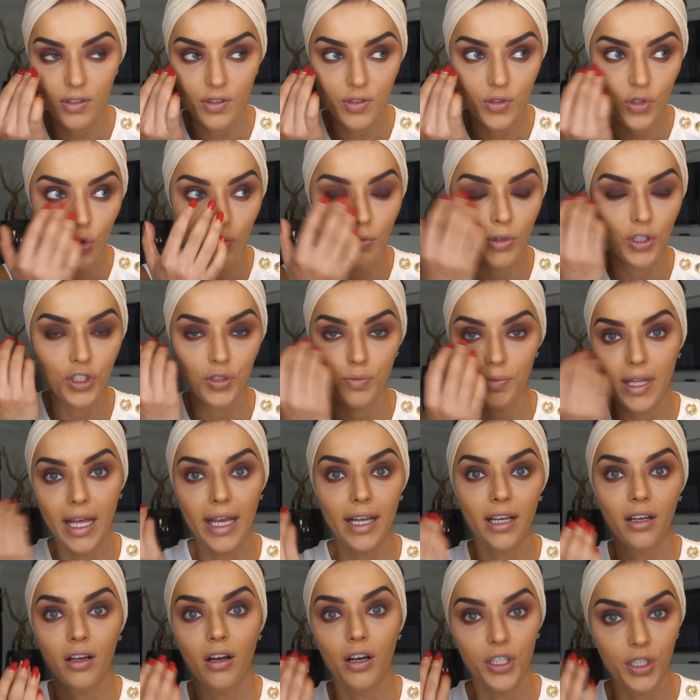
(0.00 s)
too much
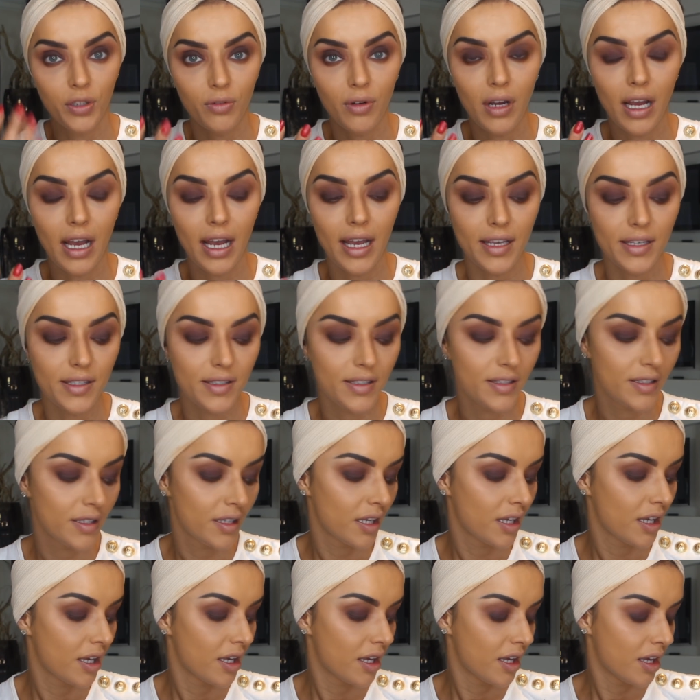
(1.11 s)
black on your eyes.
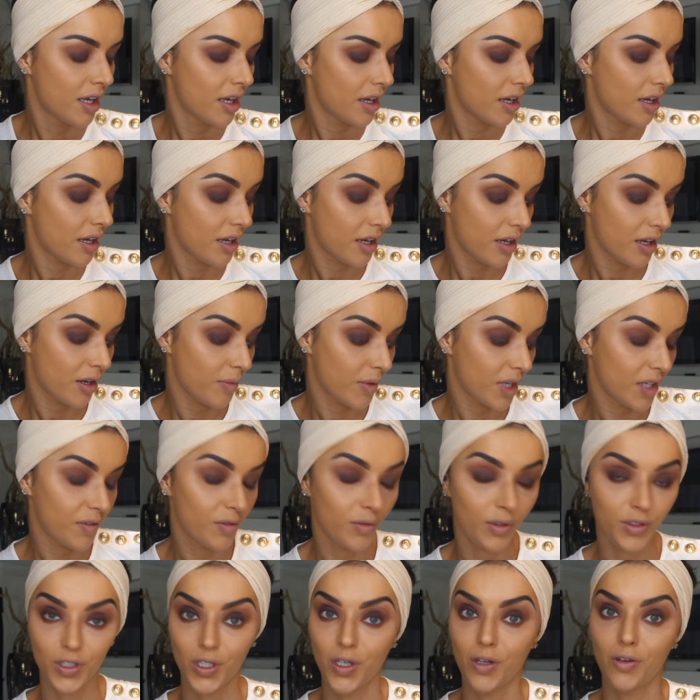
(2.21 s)
And if you
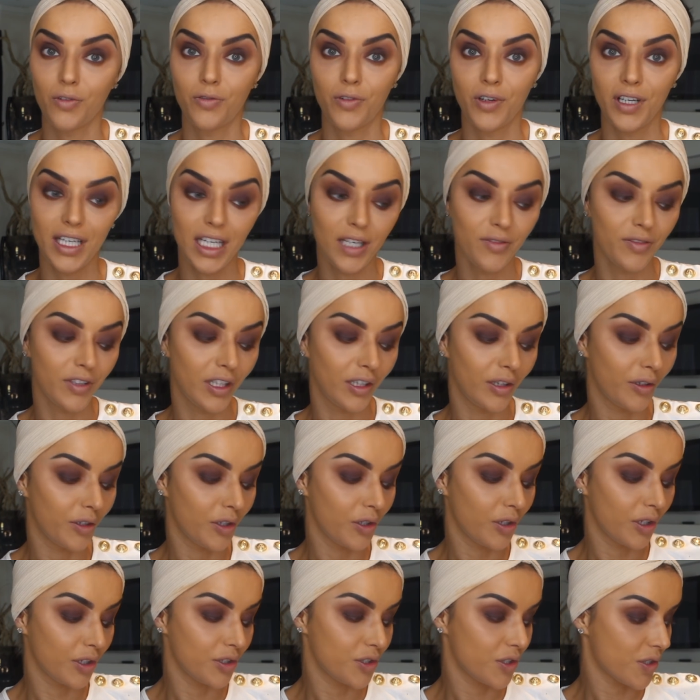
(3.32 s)
want to go for an evening look,
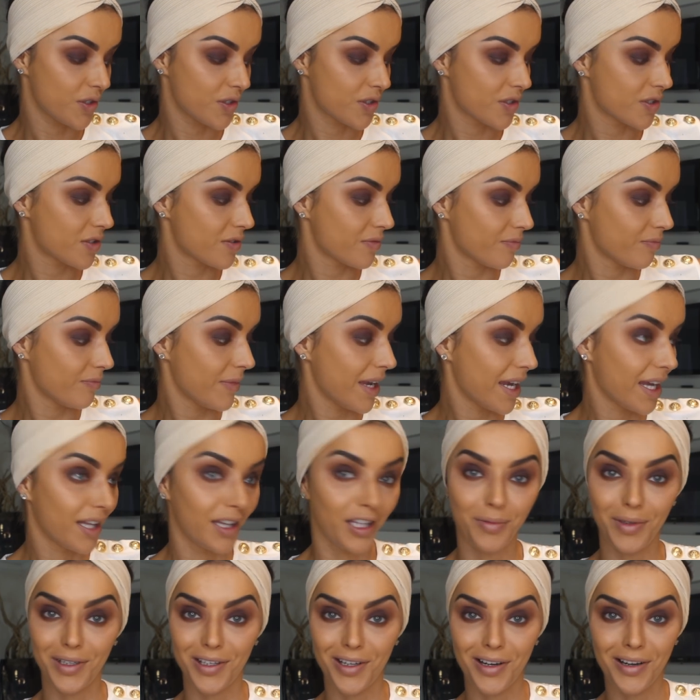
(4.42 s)
you can just make it a
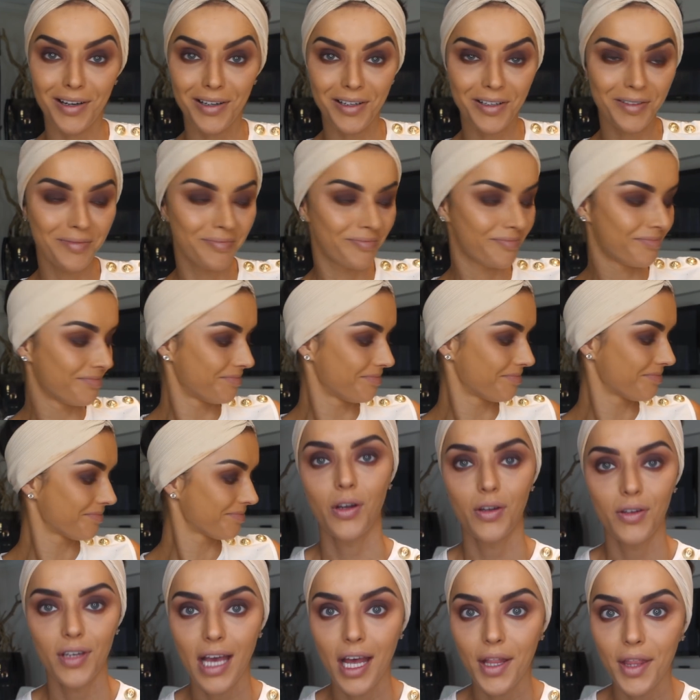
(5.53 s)
little bit darker.
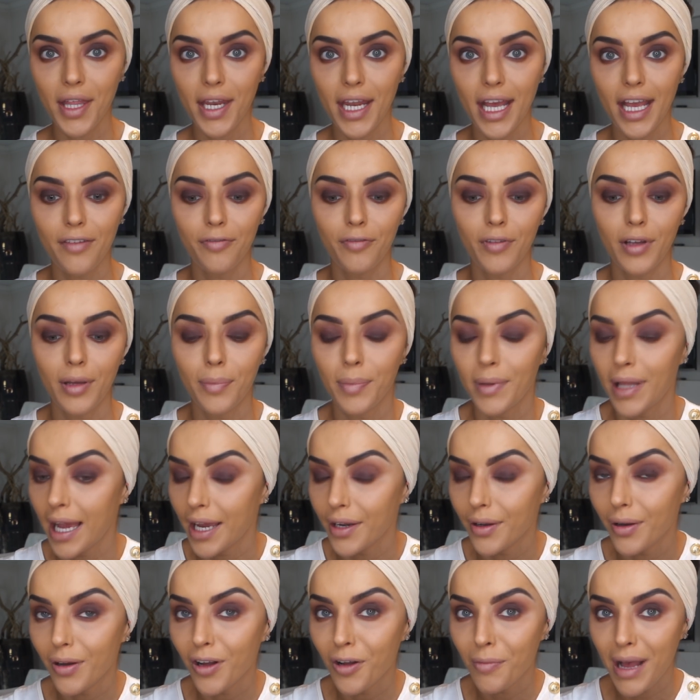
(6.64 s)
So now that I've applied
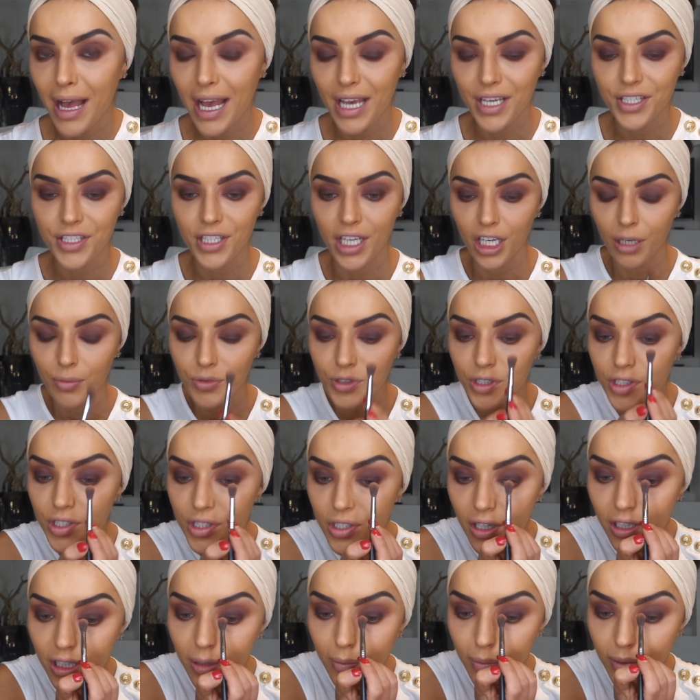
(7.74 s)
all my eyeshadow, I'm just
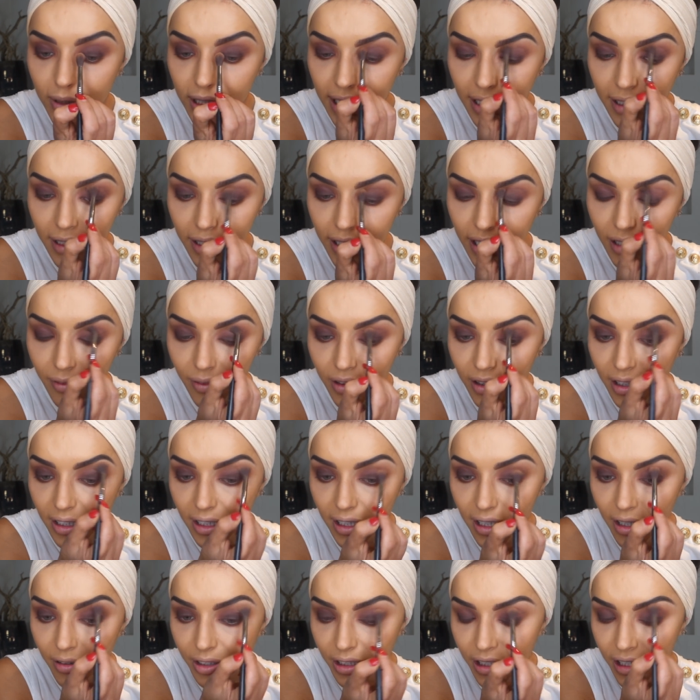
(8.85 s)
going to blend everything
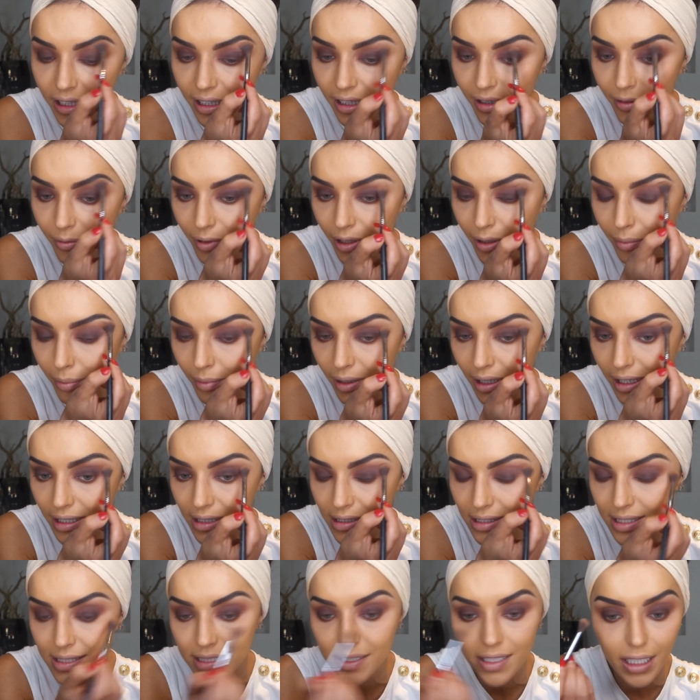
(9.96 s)
out again with my
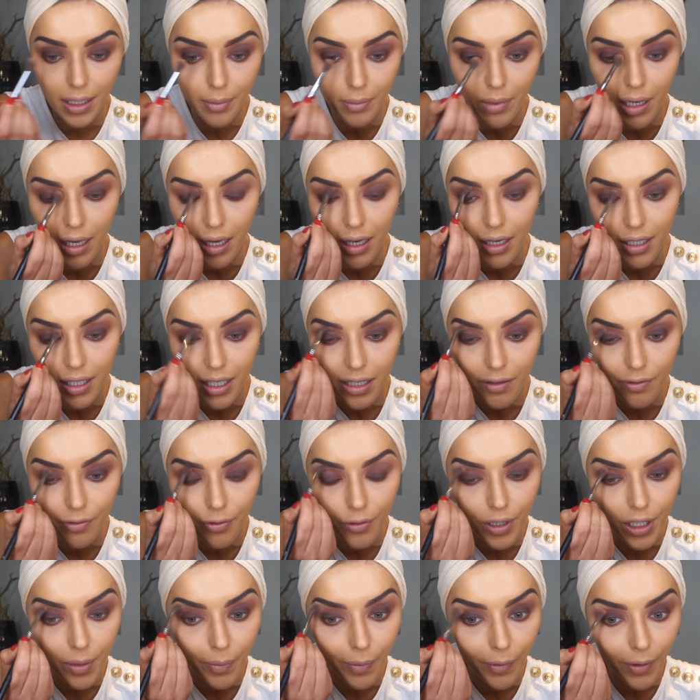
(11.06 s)
Sigma
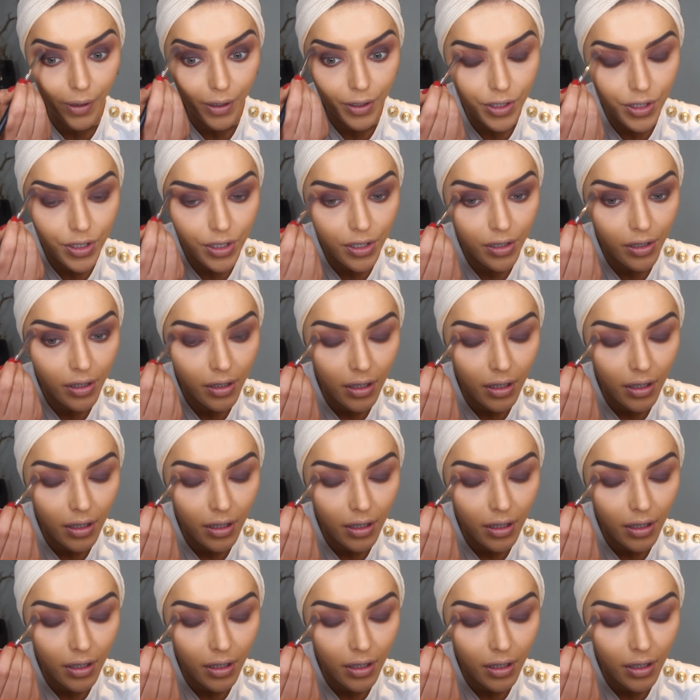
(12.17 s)
E40 brush,